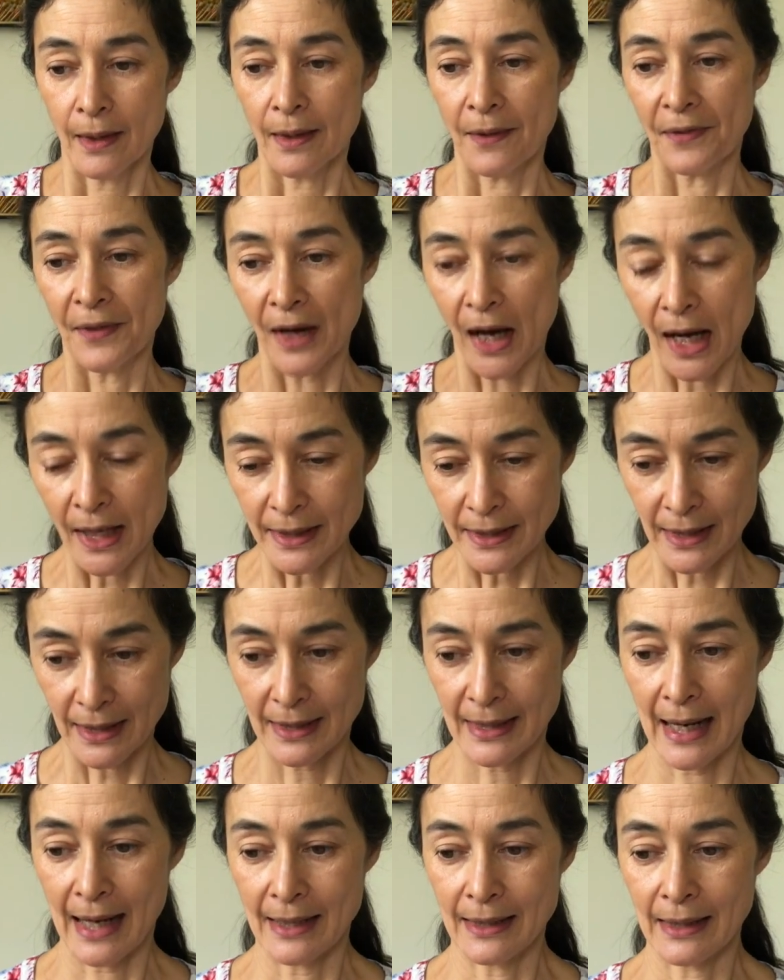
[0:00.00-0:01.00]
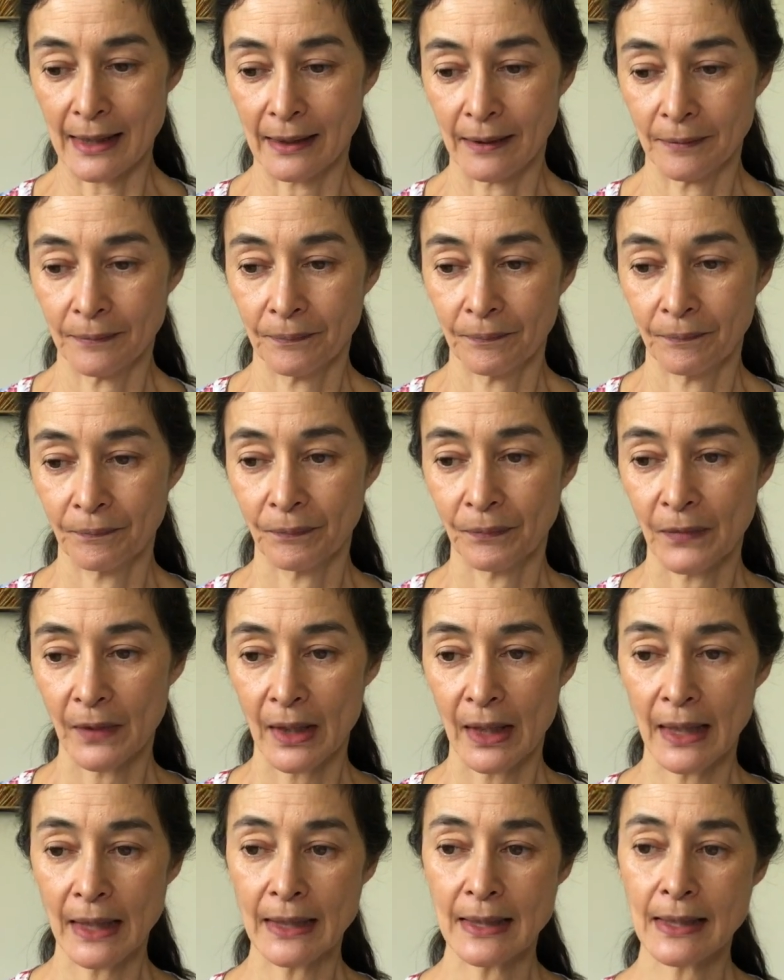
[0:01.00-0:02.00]
the understanding,
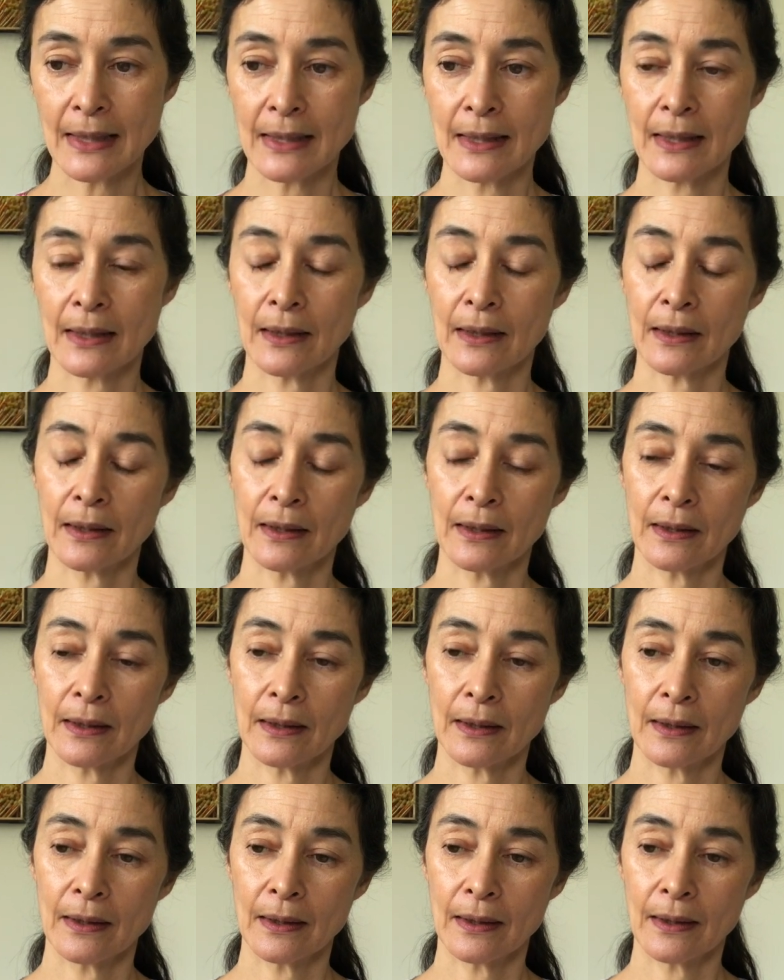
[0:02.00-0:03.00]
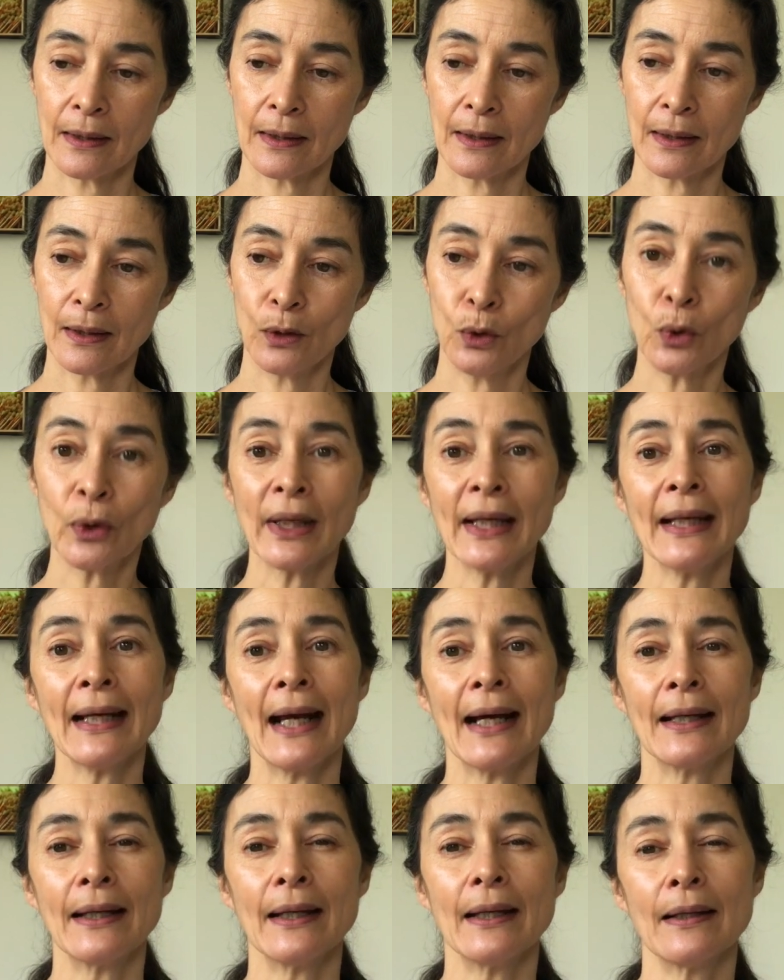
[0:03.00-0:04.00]
it's looking
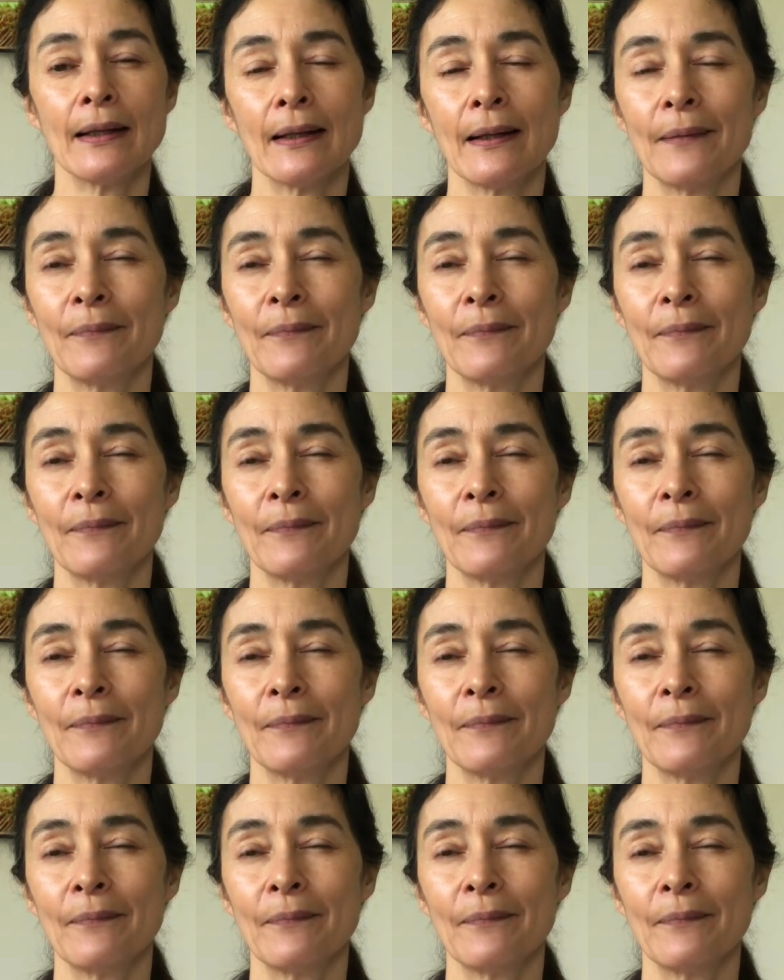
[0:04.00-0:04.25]
at it.